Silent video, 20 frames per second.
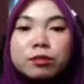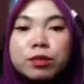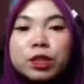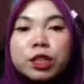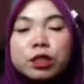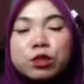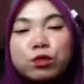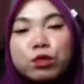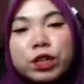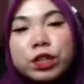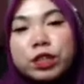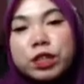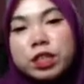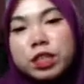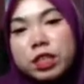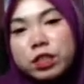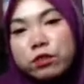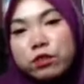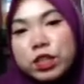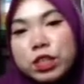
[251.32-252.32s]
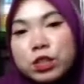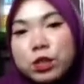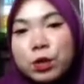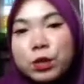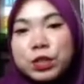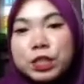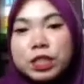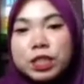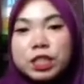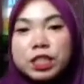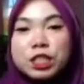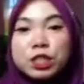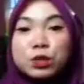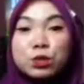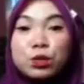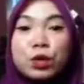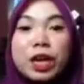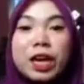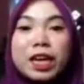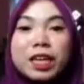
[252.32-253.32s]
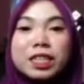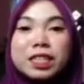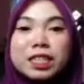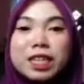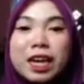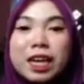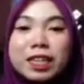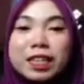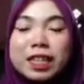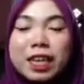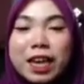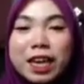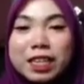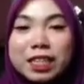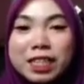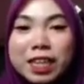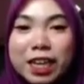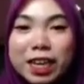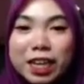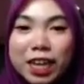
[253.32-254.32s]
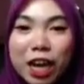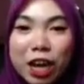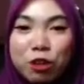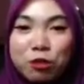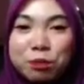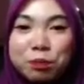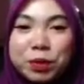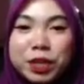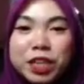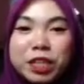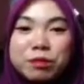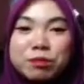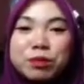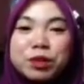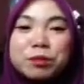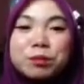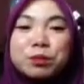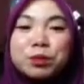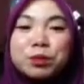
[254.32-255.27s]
between receiving sources to SNS account payable